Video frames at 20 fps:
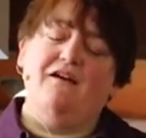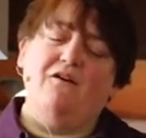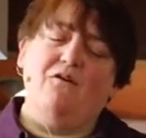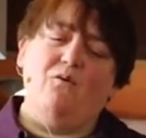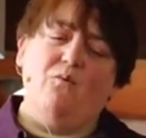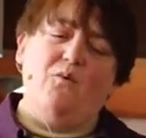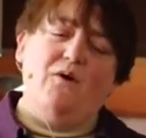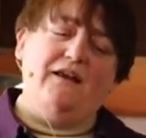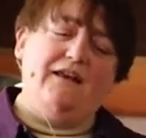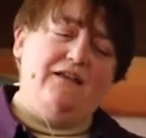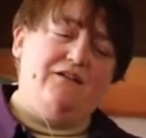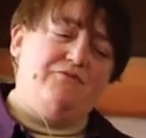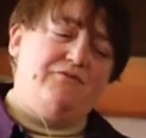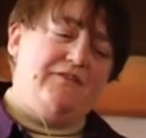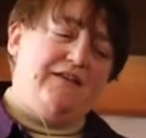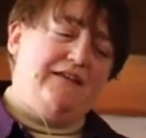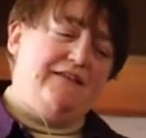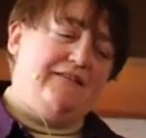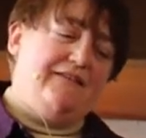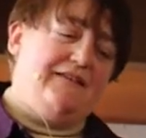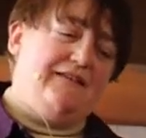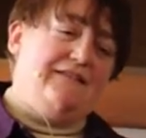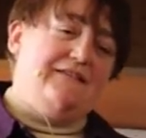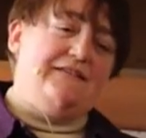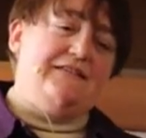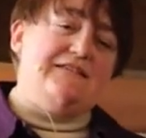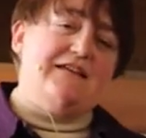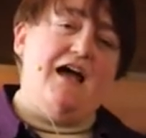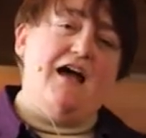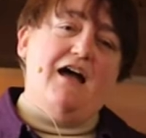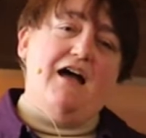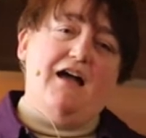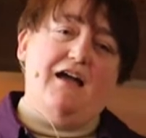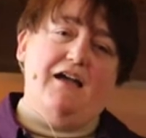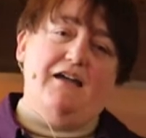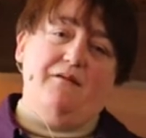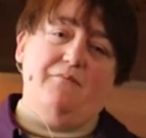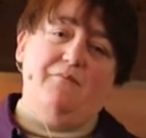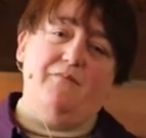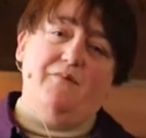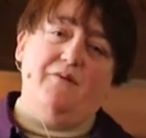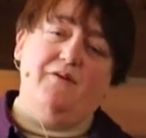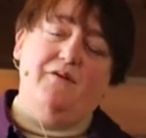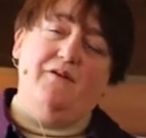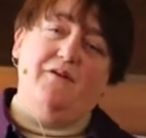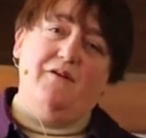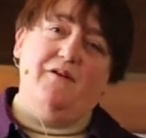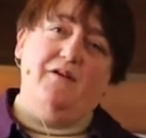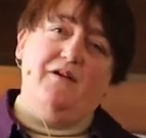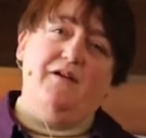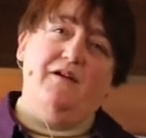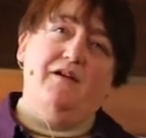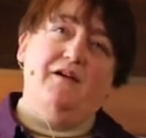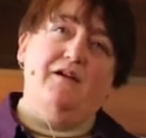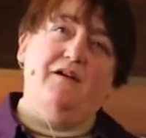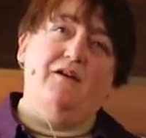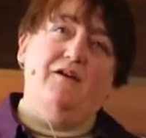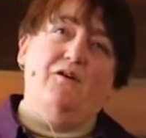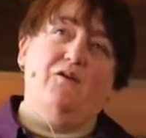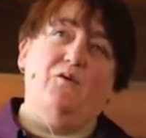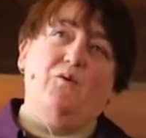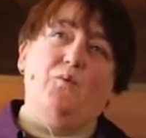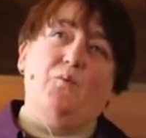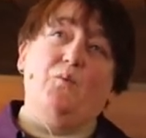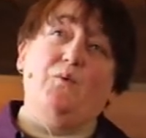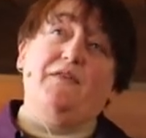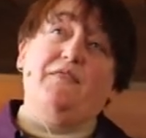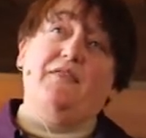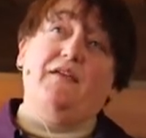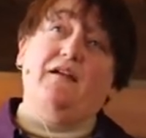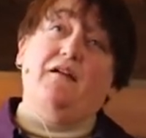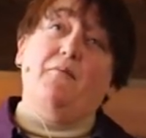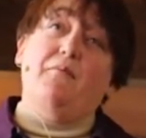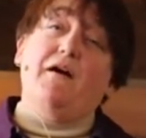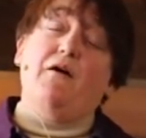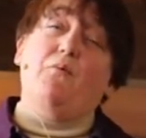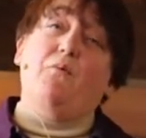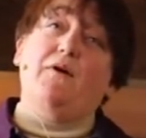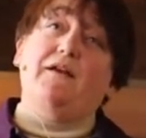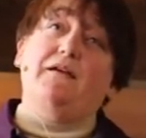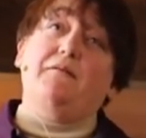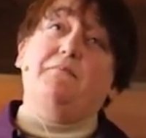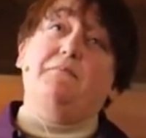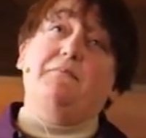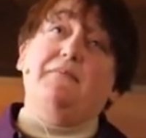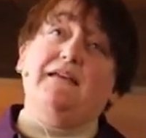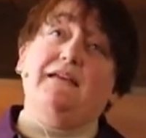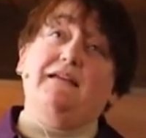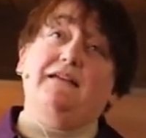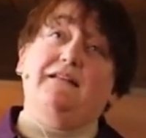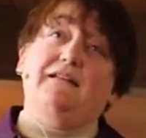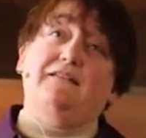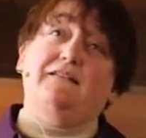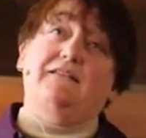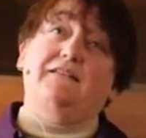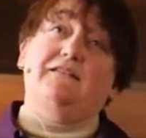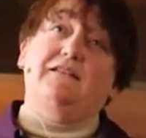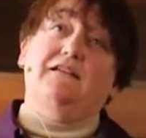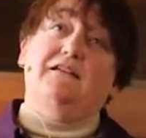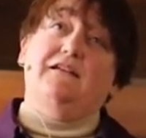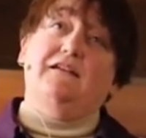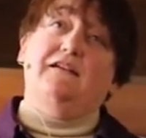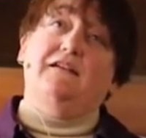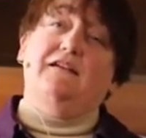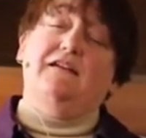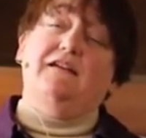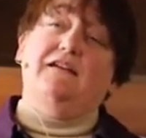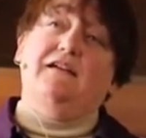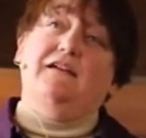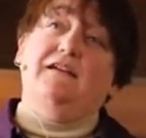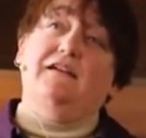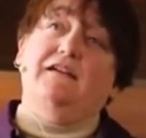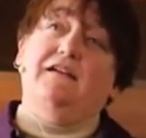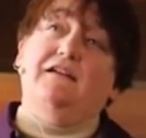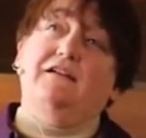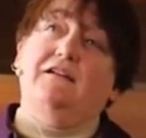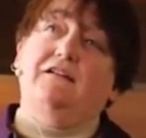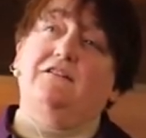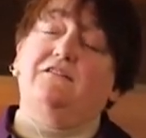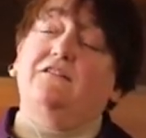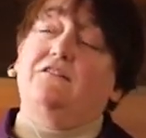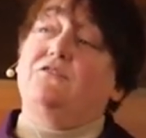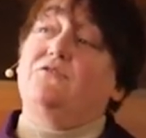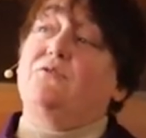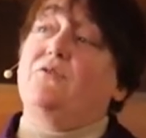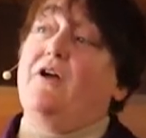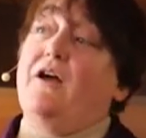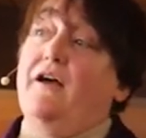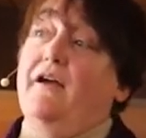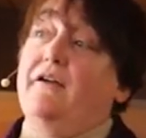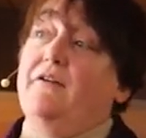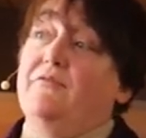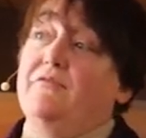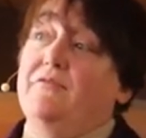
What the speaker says: What if in this time we think about what it means to thrive?